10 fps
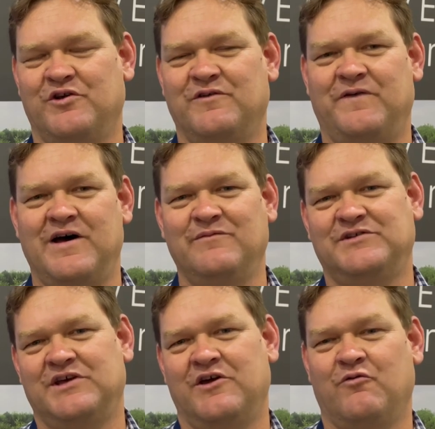on the farm,
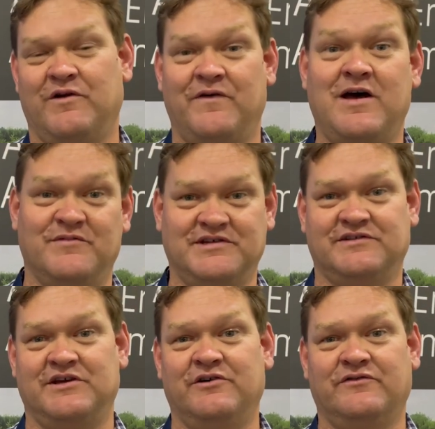so we're farmers
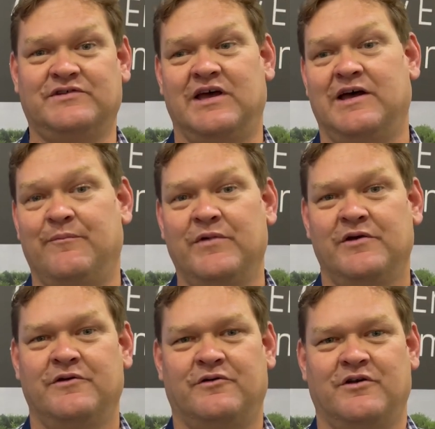ourselves. Um,
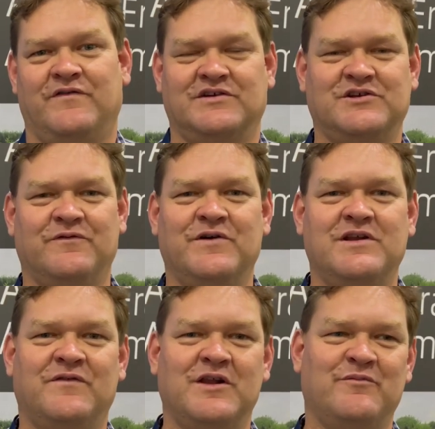all of our software
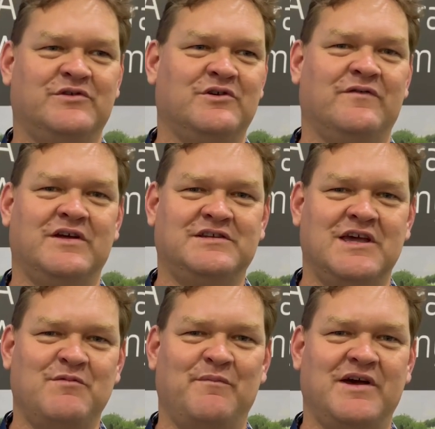developers, all of our
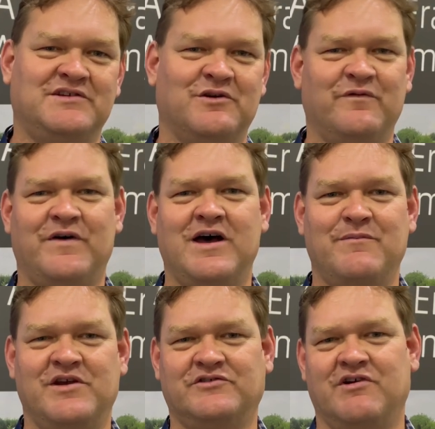team are based on
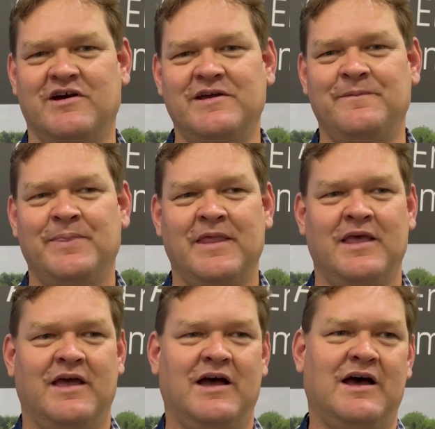farm in Australia.
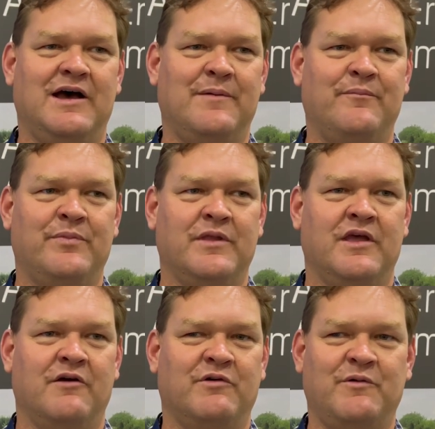
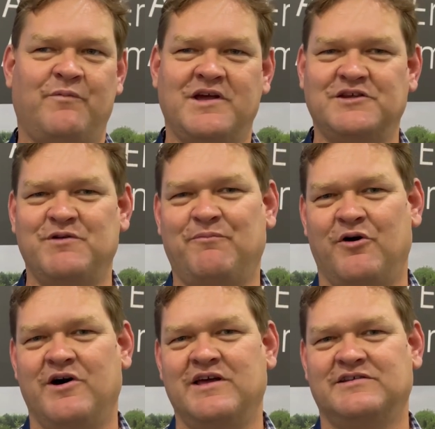Um, we, I guess we
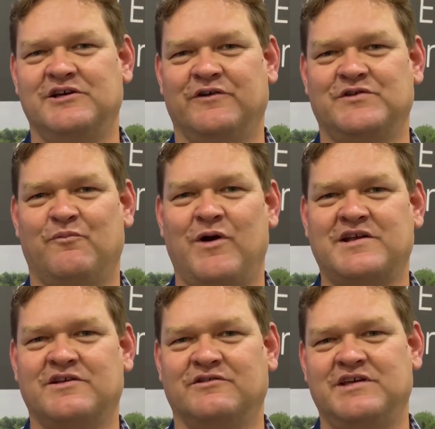pride ourselves in
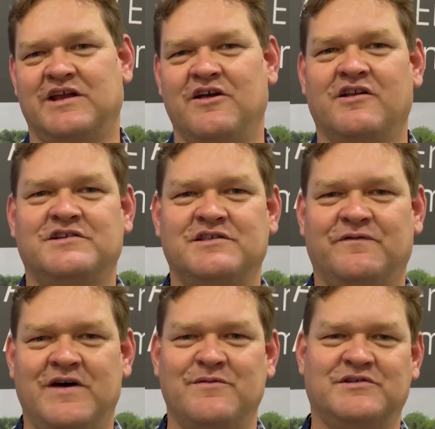practical technology
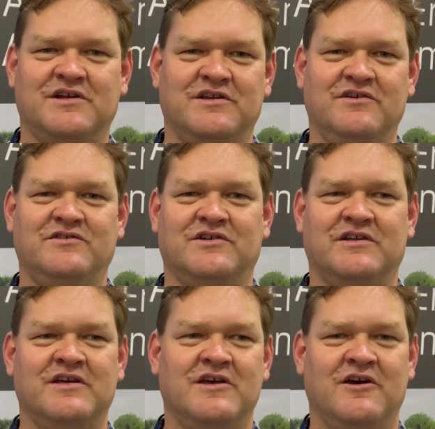that farmers can use,
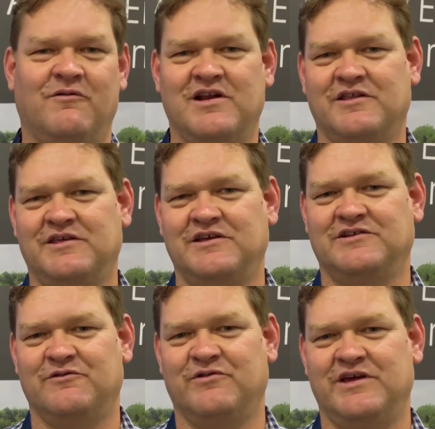and one of the
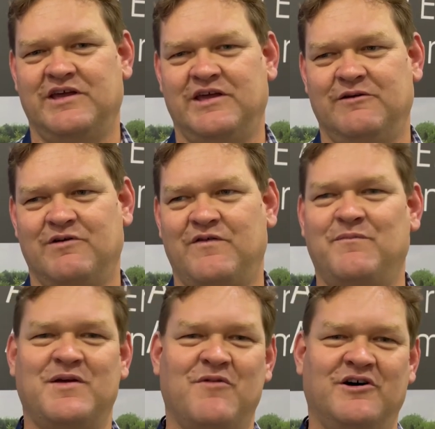things that we, one of our
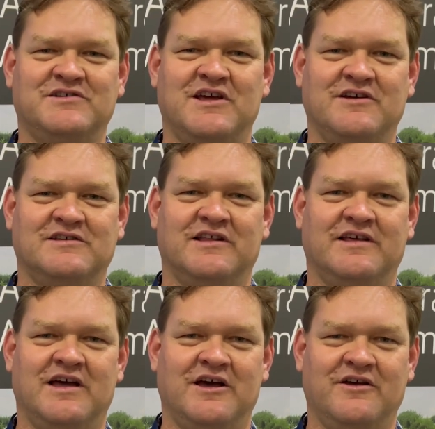big milestones
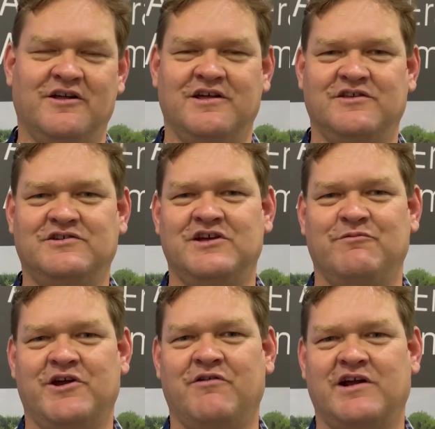uh, earlier this year,
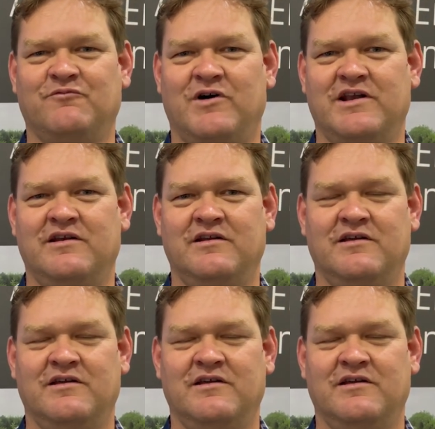we cracked one